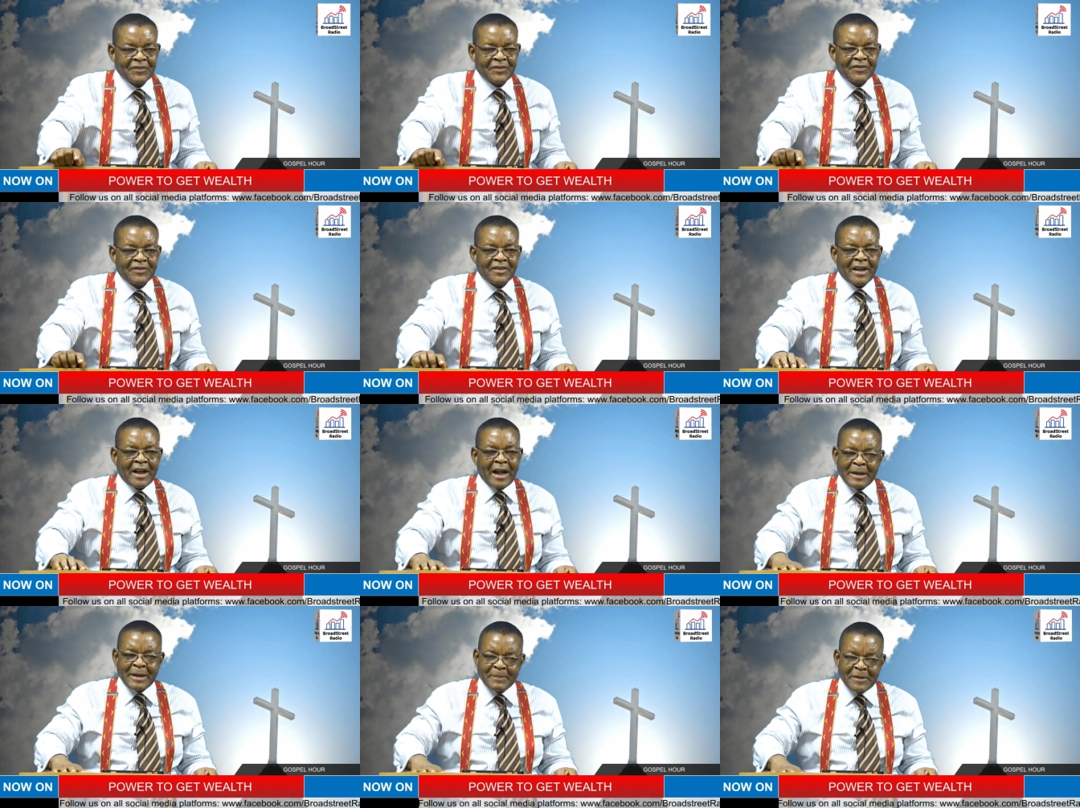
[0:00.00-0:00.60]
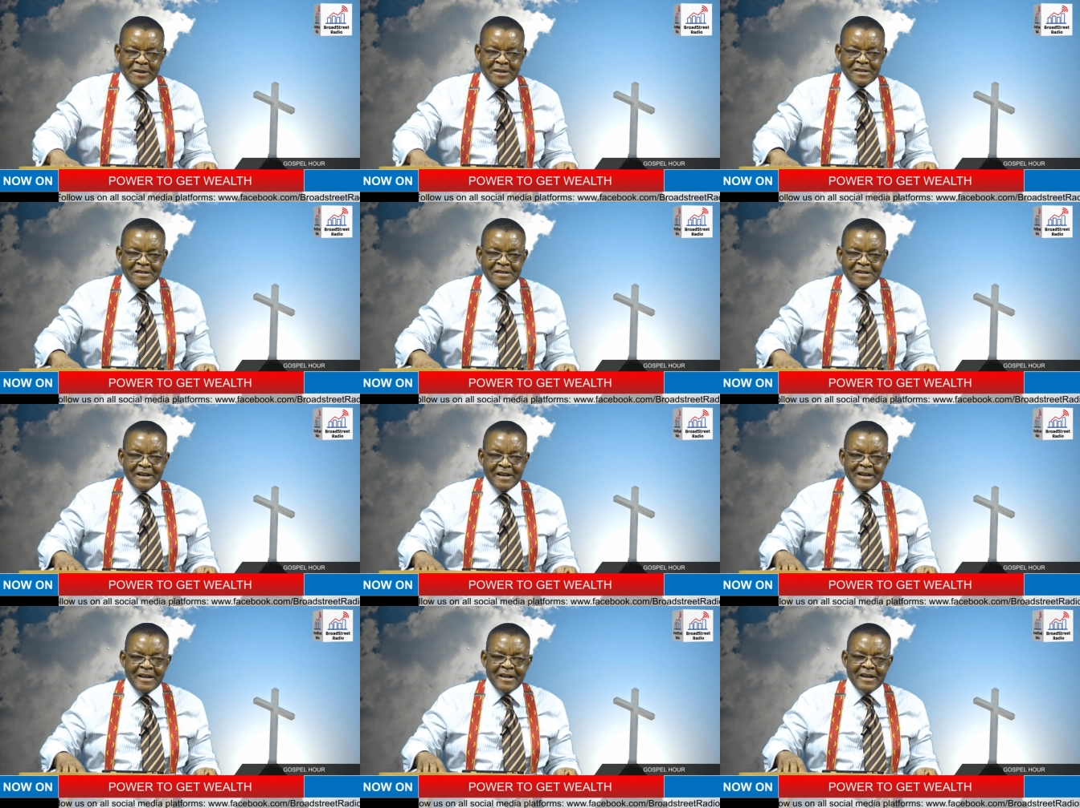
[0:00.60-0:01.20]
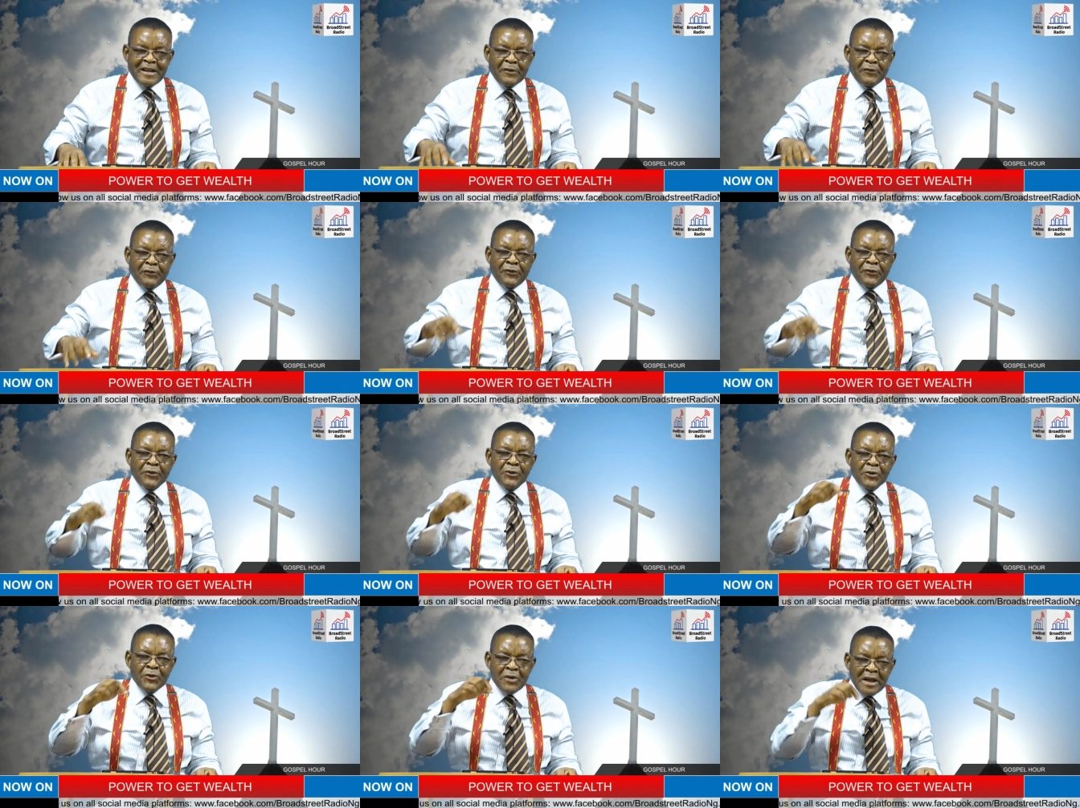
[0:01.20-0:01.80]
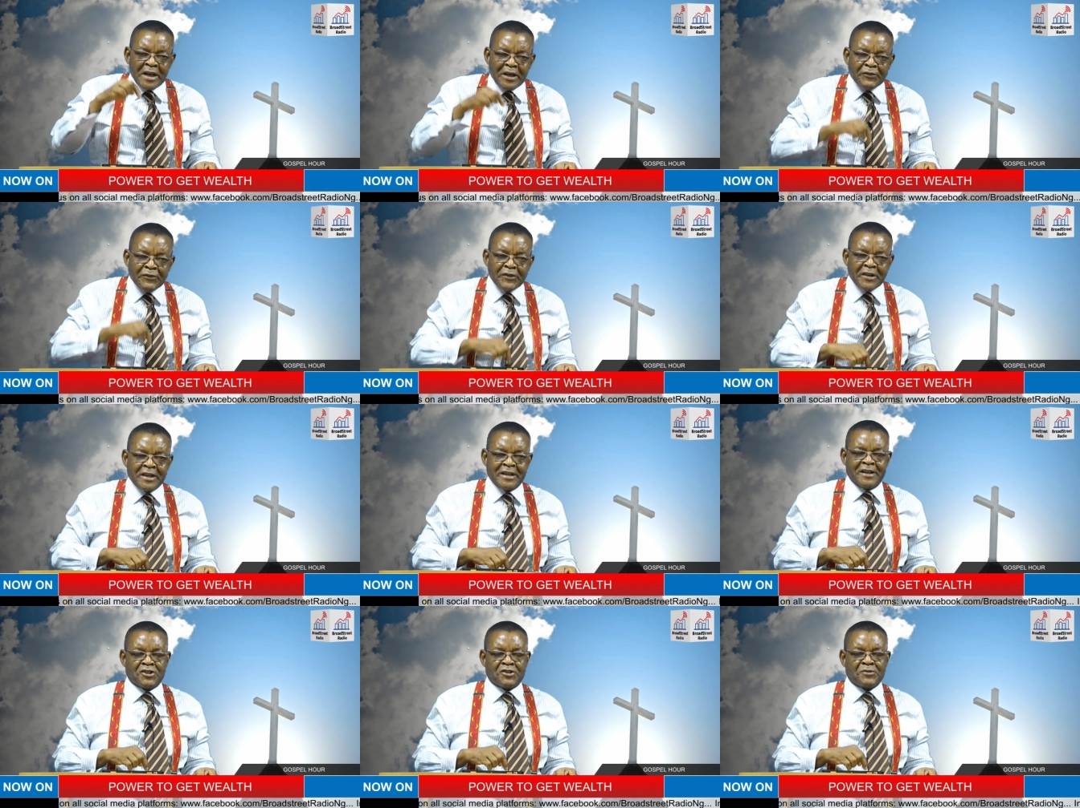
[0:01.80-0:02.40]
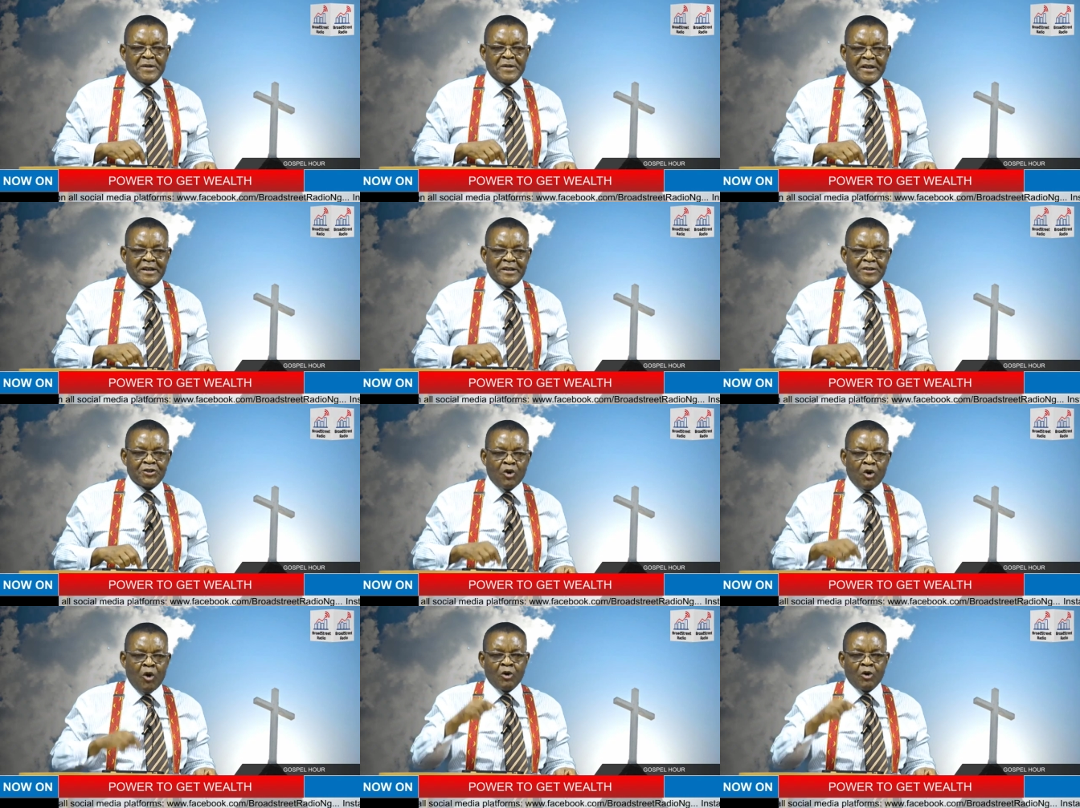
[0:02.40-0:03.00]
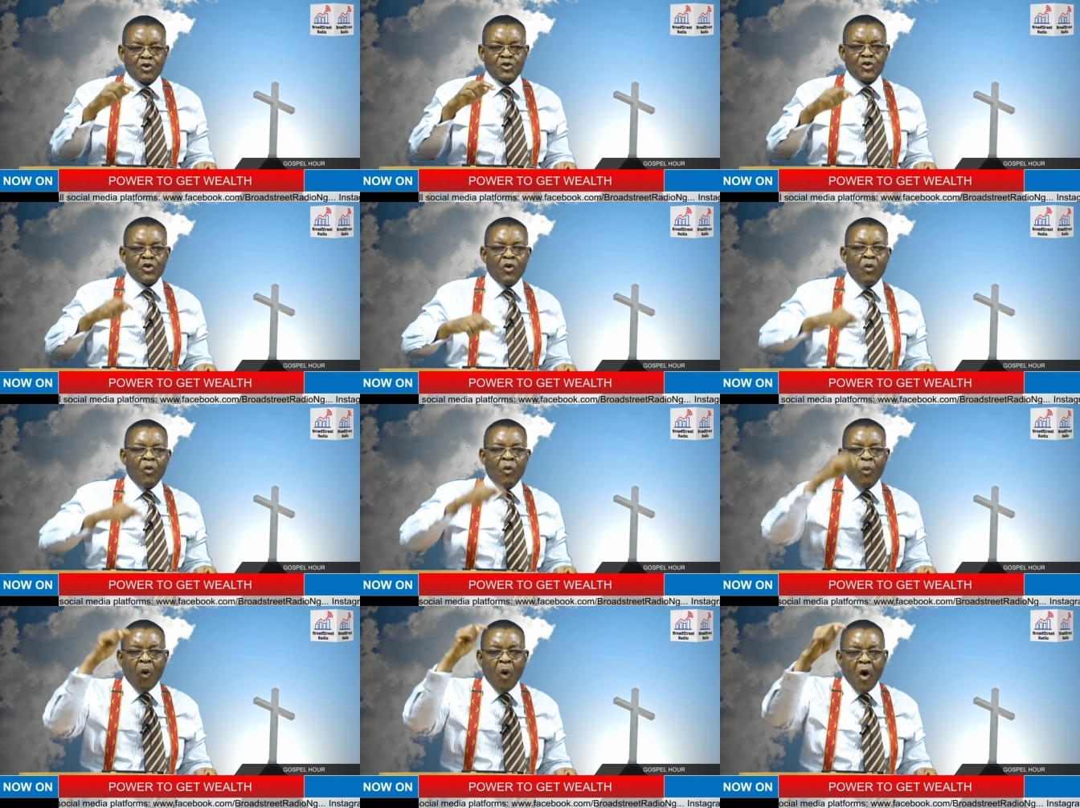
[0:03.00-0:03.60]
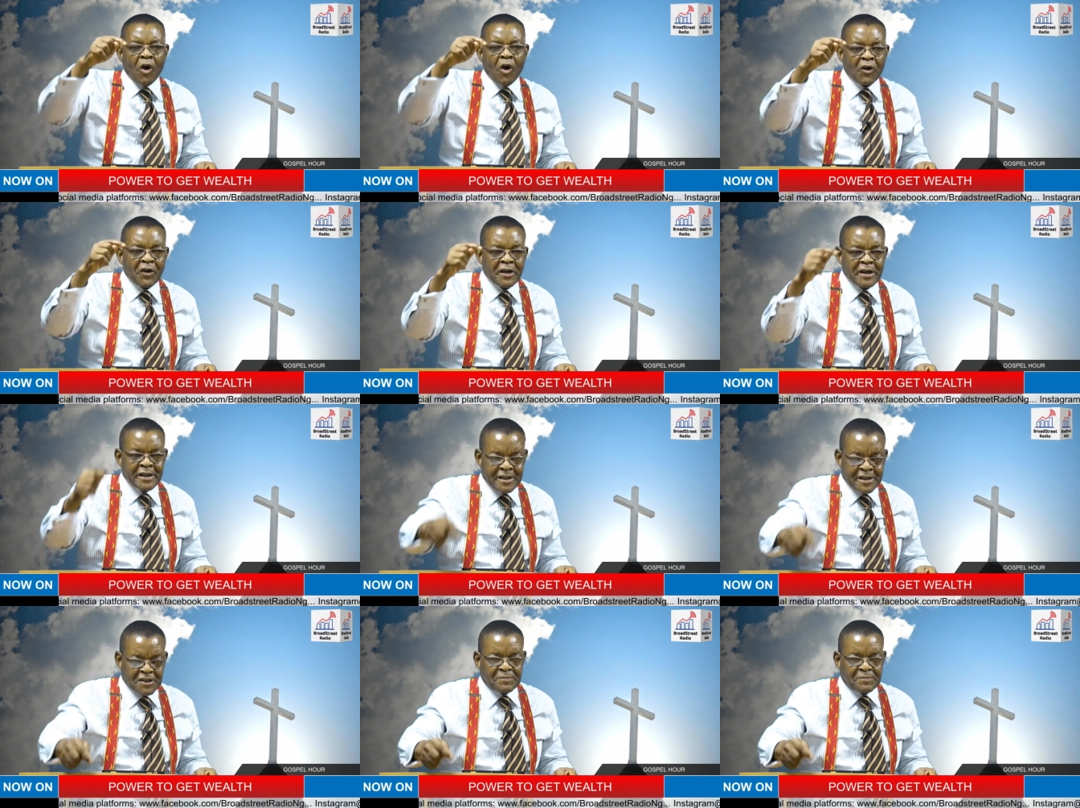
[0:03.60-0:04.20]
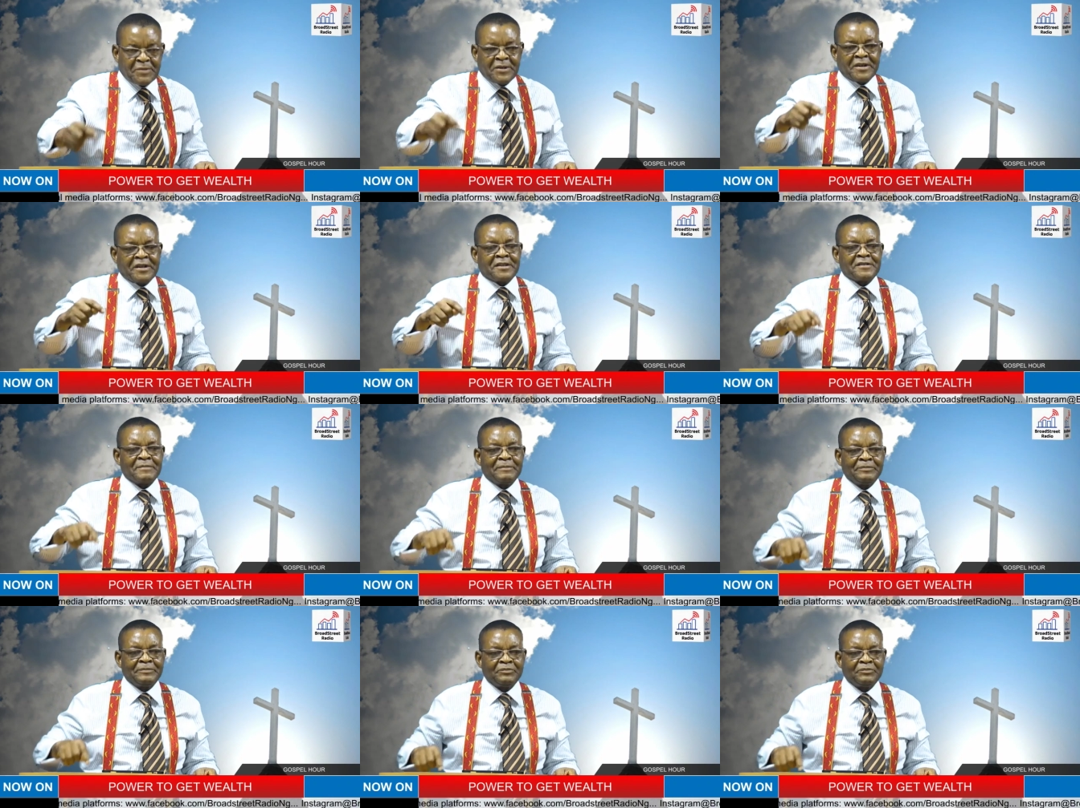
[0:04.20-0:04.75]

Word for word: I repeat it. If you live in the Spirit, also walk in the Spirit.